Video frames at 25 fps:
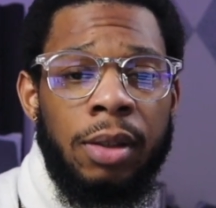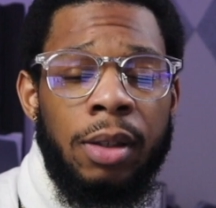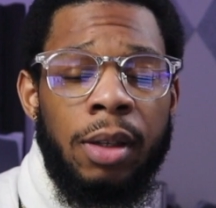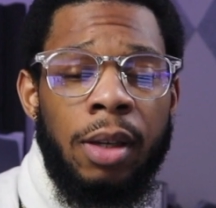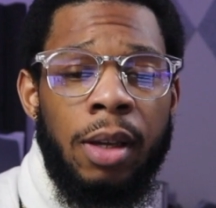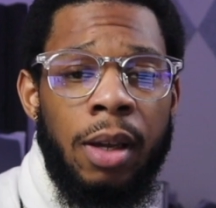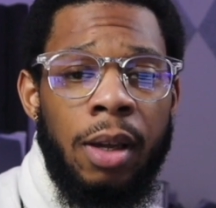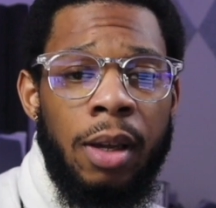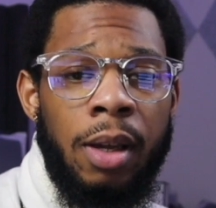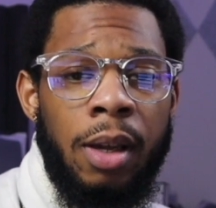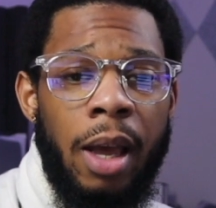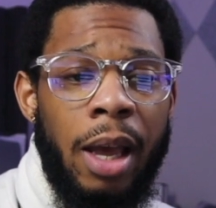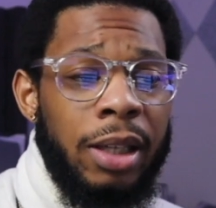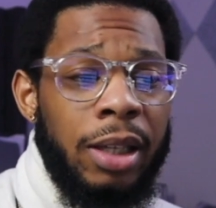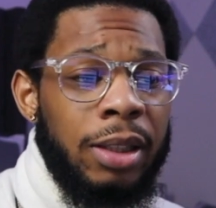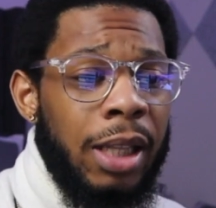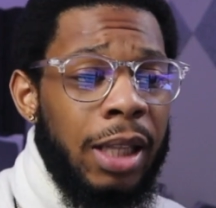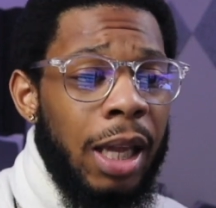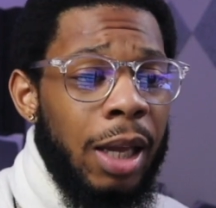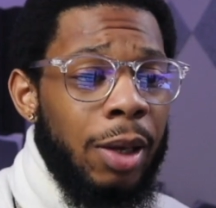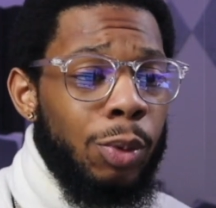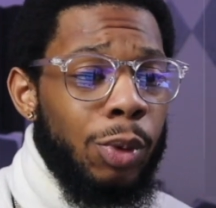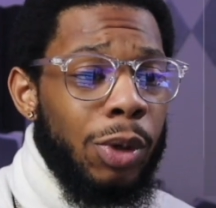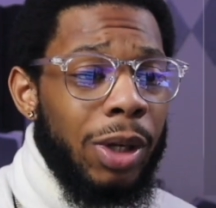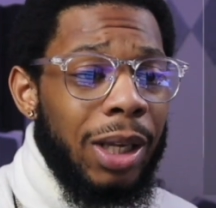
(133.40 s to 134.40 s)
as they
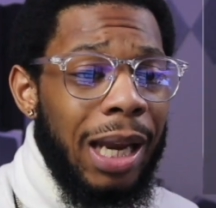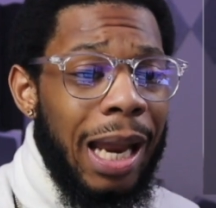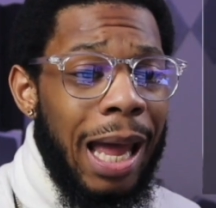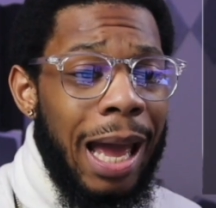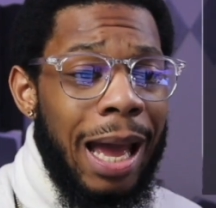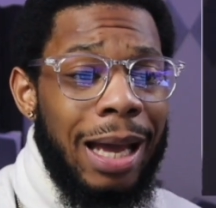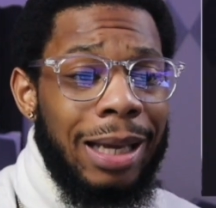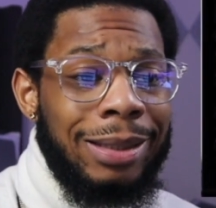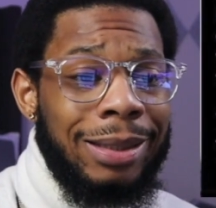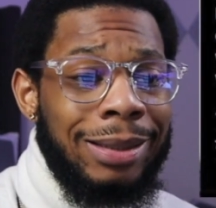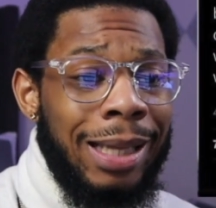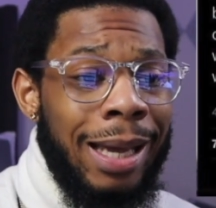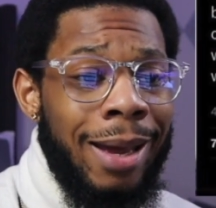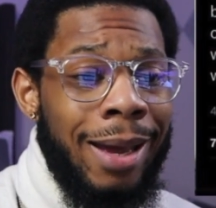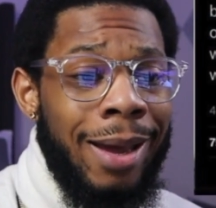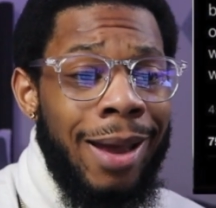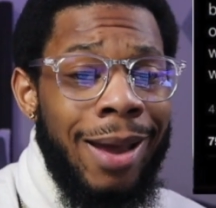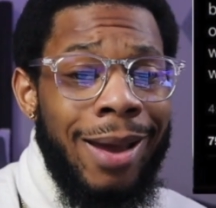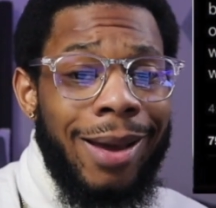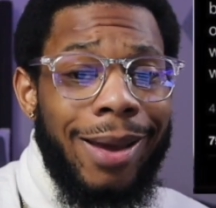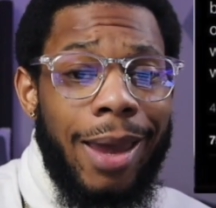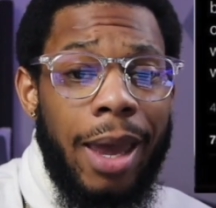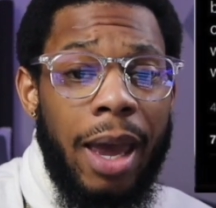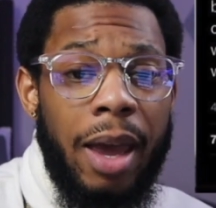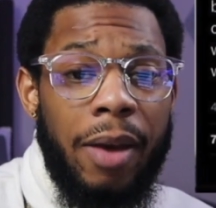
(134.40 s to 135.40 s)
realize that
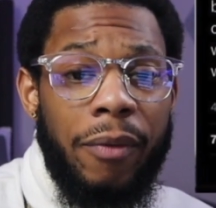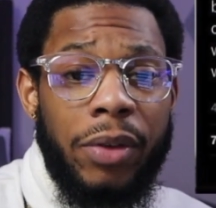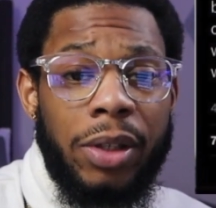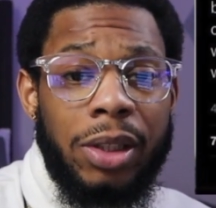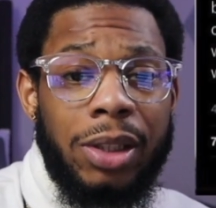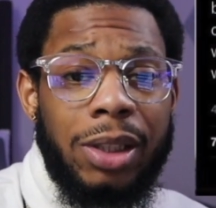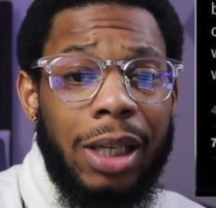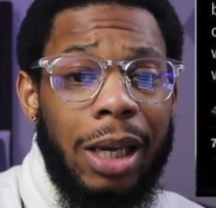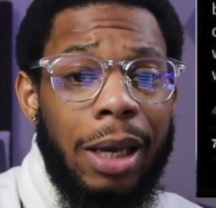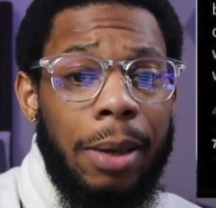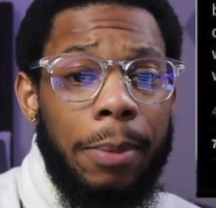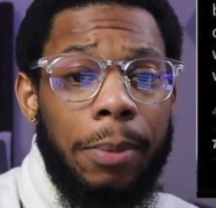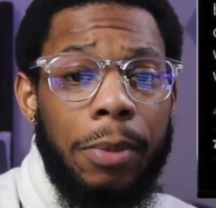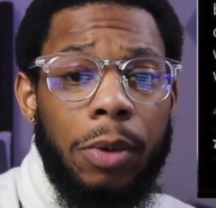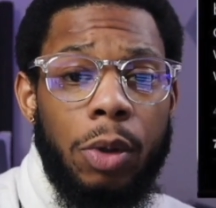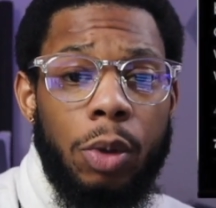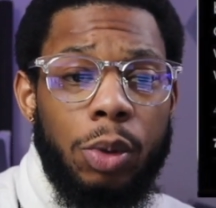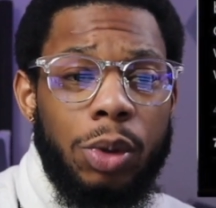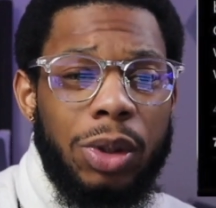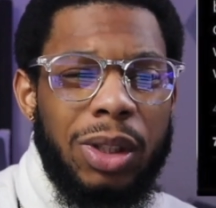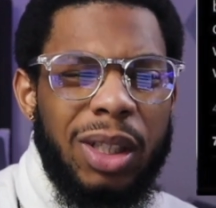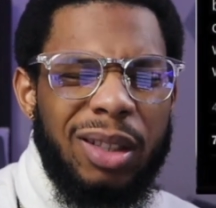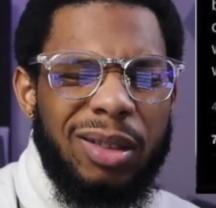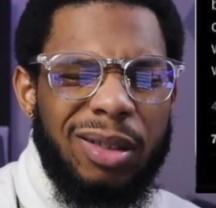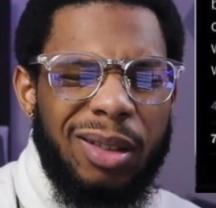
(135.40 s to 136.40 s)
Kevin Samuels
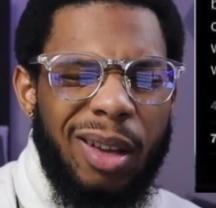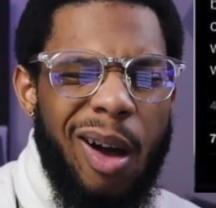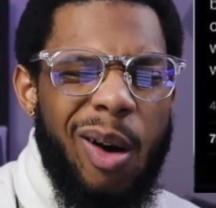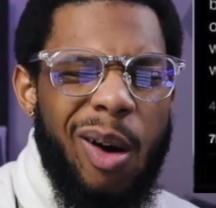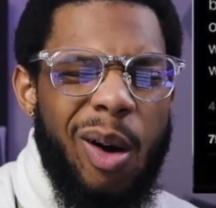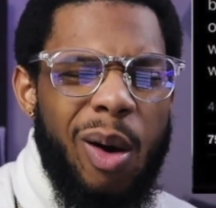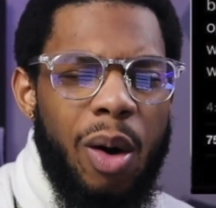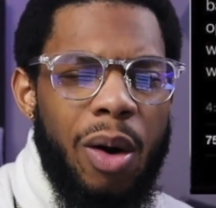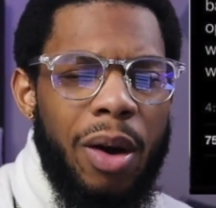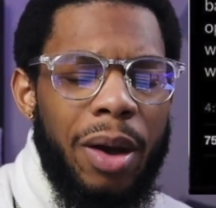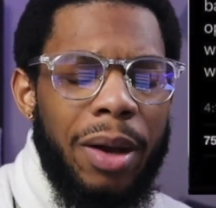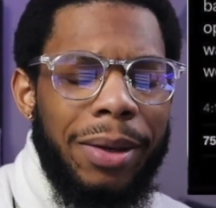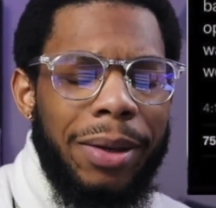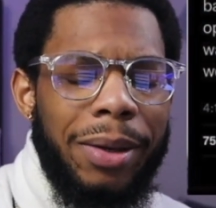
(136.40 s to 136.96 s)
is gone.